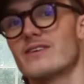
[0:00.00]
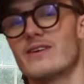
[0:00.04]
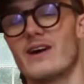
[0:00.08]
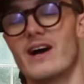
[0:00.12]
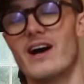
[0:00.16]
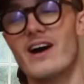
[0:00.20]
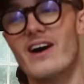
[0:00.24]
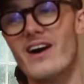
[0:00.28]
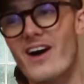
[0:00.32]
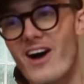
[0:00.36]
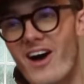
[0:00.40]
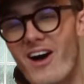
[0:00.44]

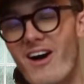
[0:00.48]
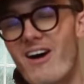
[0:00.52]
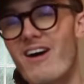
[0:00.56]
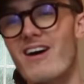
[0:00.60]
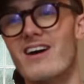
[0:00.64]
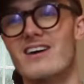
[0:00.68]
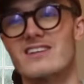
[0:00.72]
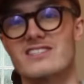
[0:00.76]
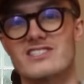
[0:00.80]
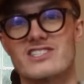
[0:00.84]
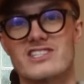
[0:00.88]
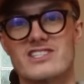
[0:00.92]
Her
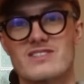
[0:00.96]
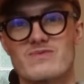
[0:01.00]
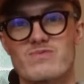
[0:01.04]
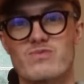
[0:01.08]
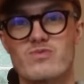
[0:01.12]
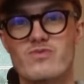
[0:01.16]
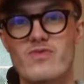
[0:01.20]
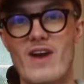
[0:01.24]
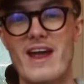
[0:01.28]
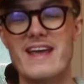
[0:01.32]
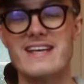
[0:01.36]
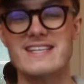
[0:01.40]
heart just
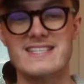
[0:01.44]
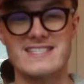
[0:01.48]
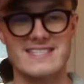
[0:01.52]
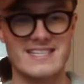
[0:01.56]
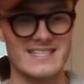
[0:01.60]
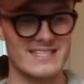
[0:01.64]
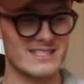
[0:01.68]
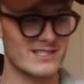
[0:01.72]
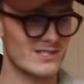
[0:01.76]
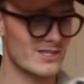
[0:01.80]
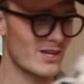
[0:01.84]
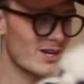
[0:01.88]

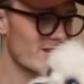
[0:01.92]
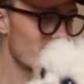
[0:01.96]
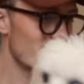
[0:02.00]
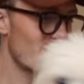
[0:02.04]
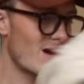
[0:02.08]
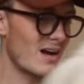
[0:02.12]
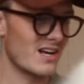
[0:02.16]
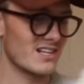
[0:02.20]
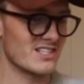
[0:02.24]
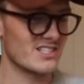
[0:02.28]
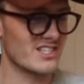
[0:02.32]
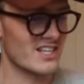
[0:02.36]
races so
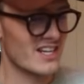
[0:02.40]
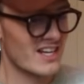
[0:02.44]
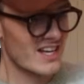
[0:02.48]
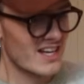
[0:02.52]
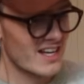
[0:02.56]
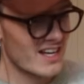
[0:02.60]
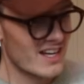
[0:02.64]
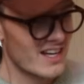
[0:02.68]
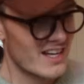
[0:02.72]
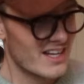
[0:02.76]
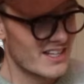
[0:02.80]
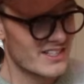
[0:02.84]
much.
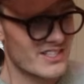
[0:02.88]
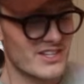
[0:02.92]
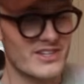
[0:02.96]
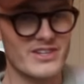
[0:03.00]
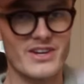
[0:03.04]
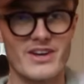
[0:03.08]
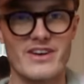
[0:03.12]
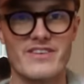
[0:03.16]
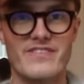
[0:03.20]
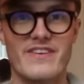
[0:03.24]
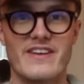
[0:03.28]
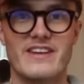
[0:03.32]

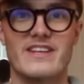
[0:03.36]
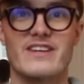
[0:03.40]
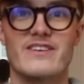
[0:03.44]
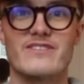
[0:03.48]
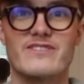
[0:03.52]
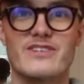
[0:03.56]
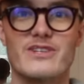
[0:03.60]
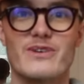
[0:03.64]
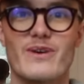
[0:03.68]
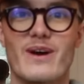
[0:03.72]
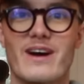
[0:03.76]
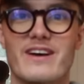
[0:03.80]
Don't know if any
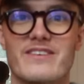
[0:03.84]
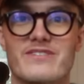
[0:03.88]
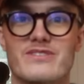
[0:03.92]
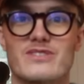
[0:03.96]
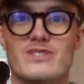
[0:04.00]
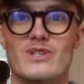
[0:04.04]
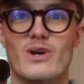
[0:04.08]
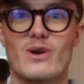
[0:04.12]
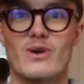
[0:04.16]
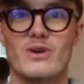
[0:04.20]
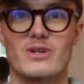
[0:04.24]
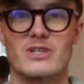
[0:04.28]
of you
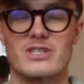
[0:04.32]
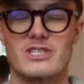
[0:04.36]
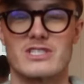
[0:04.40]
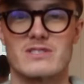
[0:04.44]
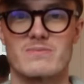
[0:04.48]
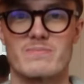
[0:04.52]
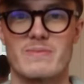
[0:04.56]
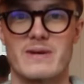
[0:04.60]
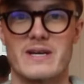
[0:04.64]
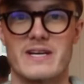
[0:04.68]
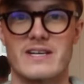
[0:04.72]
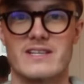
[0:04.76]
have
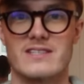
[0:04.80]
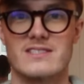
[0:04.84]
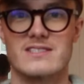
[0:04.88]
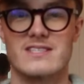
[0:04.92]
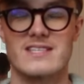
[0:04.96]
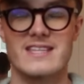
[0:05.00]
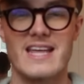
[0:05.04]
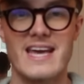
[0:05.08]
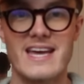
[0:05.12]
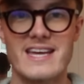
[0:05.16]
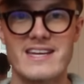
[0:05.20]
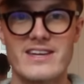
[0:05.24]
dogs, but
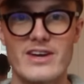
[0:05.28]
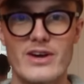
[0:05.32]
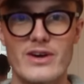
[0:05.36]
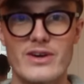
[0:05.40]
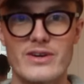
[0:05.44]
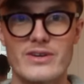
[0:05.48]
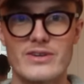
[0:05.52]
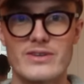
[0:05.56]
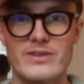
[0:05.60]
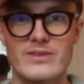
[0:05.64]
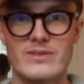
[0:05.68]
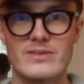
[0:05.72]
do they
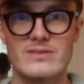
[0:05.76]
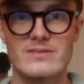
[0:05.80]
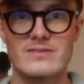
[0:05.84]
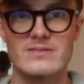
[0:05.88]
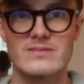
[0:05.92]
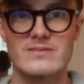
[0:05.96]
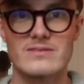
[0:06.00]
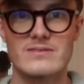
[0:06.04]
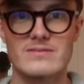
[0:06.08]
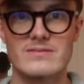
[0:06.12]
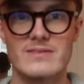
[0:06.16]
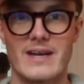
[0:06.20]
go
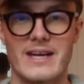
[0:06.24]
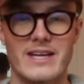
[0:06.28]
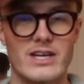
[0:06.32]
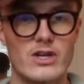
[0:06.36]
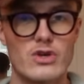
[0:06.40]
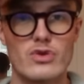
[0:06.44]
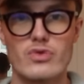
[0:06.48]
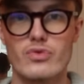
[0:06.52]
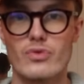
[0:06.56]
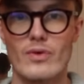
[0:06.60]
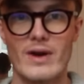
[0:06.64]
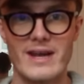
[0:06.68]
like
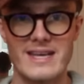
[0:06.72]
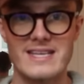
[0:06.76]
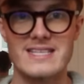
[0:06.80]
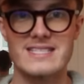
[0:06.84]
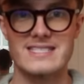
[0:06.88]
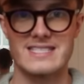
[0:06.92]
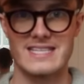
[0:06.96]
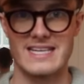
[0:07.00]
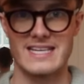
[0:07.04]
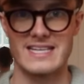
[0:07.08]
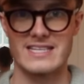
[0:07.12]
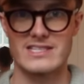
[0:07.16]

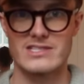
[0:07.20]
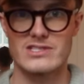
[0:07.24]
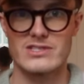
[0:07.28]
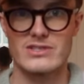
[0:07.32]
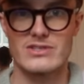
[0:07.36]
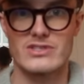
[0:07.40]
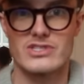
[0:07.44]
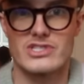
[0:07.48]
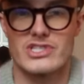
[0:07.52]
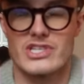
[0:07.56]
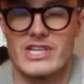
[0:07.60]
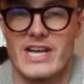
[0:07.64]
crazy as
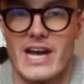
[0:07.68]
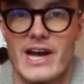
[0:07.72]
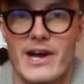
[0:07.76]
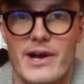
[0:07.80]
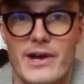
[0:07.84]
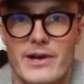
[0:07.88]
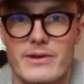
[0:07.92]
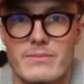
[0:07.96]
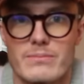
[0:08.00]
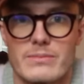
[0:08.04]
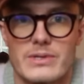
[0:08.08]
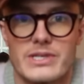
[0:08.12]
soon as you get
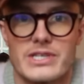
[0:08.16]
home?